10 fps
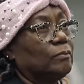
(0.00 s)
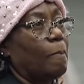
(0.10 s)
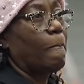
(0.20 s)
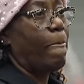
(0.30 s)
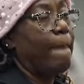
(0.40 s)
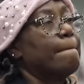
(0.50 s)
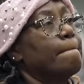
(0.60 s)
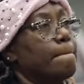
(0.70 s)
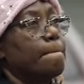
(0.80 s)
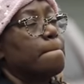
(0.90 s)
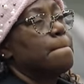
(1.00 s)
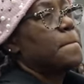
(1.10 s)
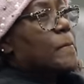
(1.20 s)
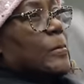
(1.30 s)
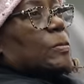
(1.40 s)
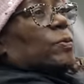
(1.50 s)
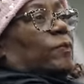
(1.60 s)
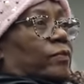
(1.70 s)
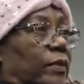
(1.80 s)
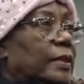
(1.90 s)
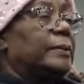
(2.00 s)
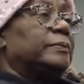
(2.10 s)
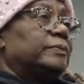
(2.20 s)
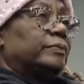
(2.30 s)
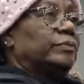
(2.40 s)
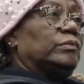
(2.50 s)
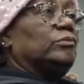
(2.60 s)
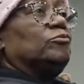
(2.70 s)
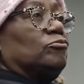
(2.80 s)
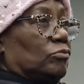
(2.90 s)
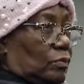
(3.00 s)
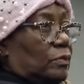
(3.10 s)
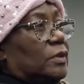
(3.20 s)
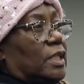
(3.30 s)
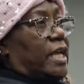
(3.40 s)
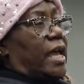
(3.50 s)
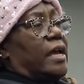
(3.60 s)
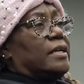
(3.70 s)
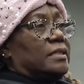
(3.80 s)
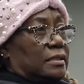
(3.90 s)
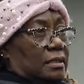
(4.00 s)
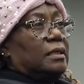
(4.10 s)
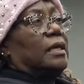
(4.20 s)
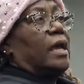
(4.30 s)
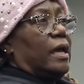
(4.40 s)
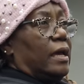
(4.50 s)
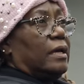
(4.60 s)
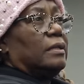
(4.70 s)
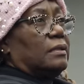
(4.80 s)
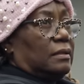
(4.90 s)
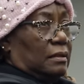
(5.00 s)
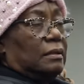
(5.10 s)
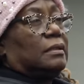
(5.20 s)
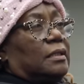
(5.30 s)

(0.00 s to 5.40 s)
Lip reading: to be a food or item. No. Sometimes asking them, are you okay? Yeah. Is your health okay? Yeah. It's freezing cold